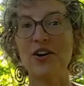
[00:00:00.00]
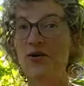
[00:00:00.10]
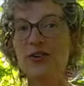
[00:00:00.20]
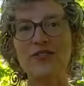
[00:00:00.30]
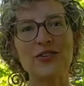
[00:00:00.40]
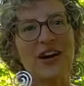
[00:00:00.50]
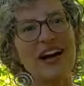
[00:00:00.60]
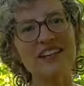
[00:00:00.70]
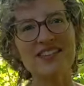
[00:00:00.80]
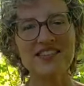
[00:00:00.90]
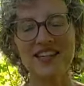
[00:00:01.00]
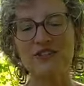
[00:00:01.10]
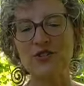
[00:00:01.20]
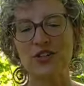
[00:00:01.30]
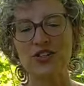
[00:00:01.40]
or if you're out of the state of
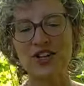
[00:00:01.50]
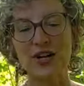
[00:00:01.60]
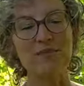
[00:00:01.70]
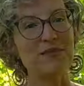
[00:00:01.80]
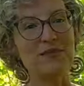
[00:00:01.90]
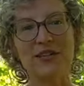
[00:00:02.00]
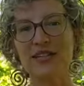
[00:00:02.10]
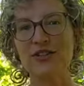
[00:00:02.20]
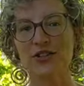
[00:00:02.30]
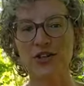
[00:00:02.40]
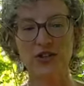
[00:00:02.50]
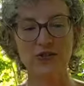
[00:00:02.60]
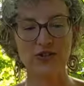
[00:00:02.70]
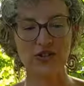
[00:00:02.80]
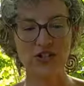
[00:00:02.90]
Georgia, me being your
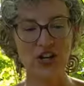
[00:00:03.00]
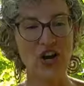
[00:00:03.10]
coach,